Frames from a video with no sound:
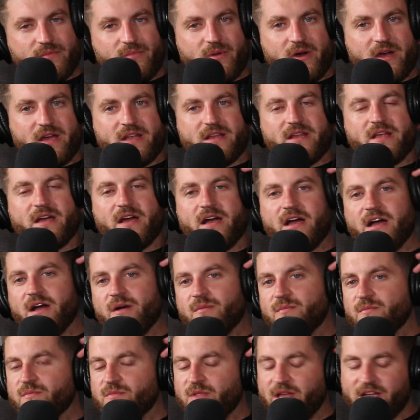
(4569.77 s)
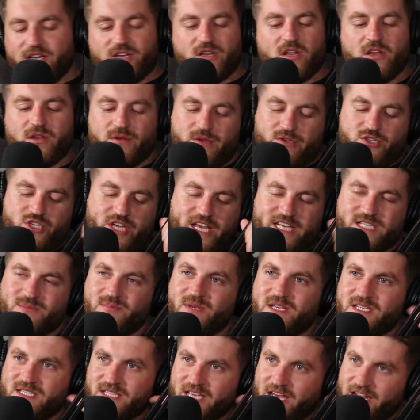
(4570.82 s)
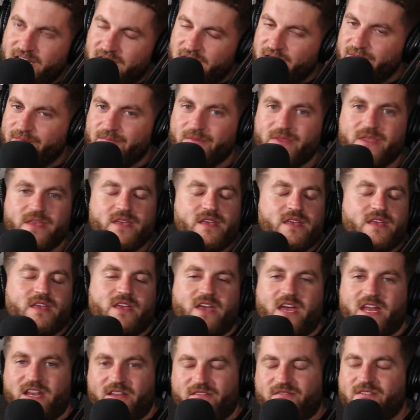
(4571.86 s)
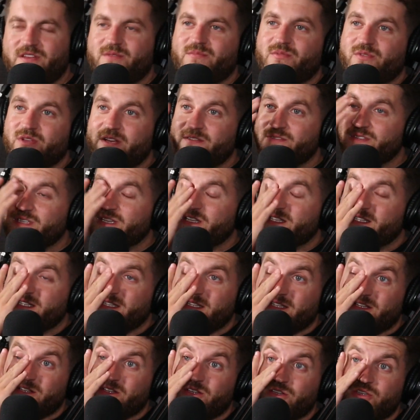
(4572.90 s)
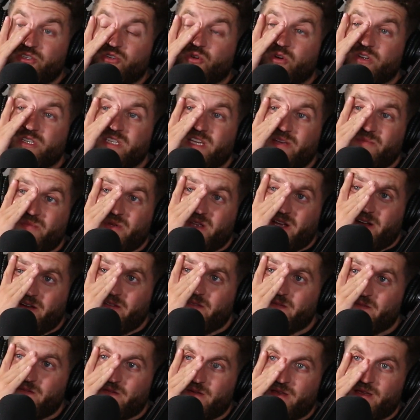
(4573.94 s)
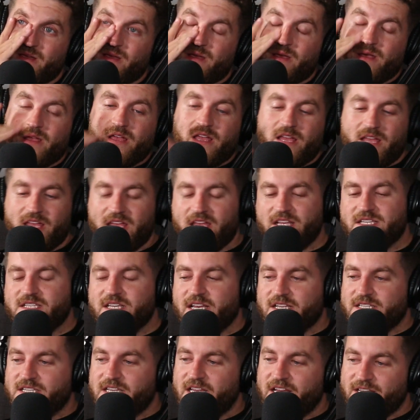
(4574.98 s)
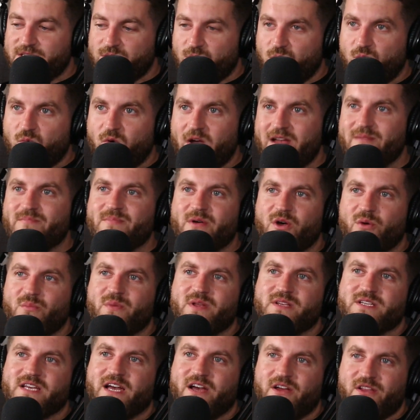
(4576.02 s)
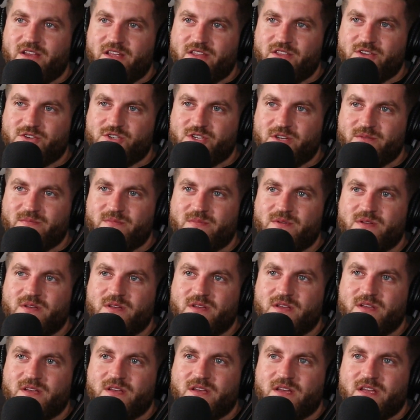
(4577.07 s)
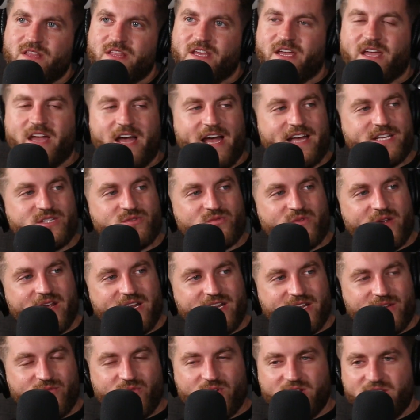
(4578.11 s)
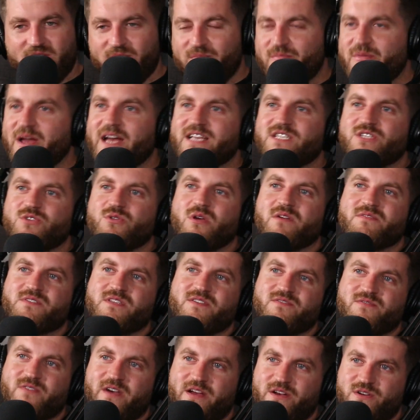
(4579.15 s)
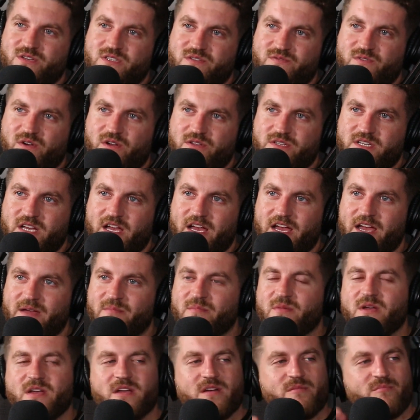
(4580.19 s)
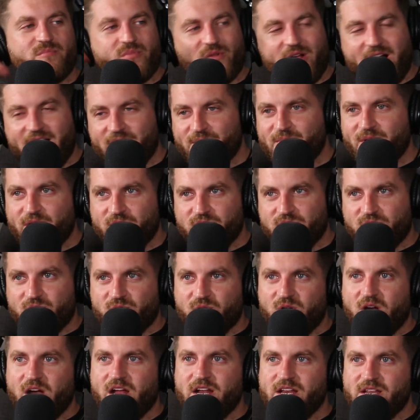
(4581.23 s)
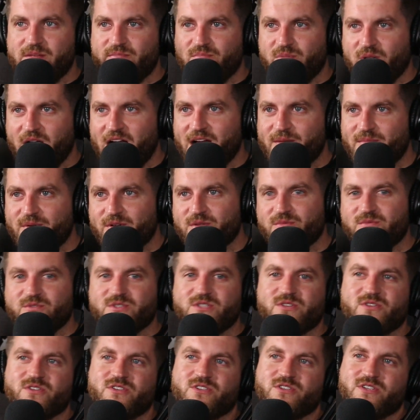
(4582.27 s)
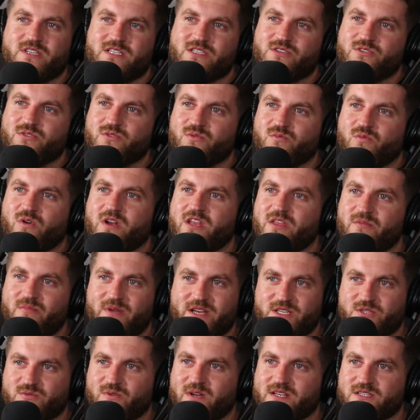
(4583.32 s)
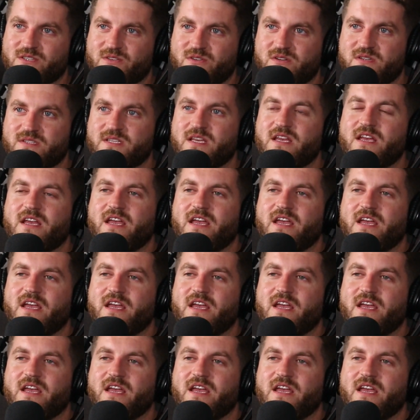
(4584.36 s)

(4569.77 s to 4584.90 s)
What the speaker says: But like GSP said it, and if he believes this, George St. Pierre, he says he has a white belt mentality in the gym. The guy's rated one of the best UFC fighters of all time, black belt in karate, black belt in Brazilian Jiu-Jitsu, one of the best wrestlers.